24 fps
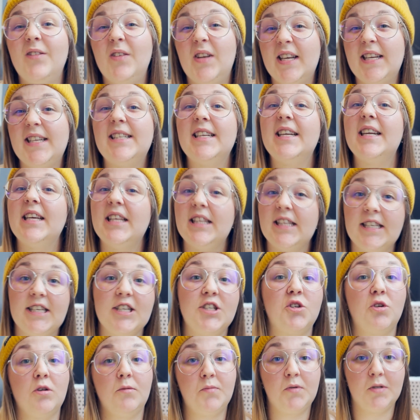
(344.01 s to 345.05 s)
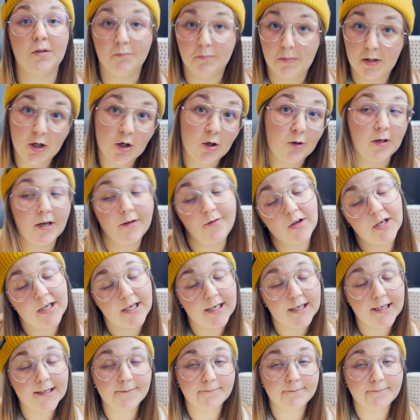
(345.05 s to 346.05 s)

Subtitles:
linked it in the description below if you need it.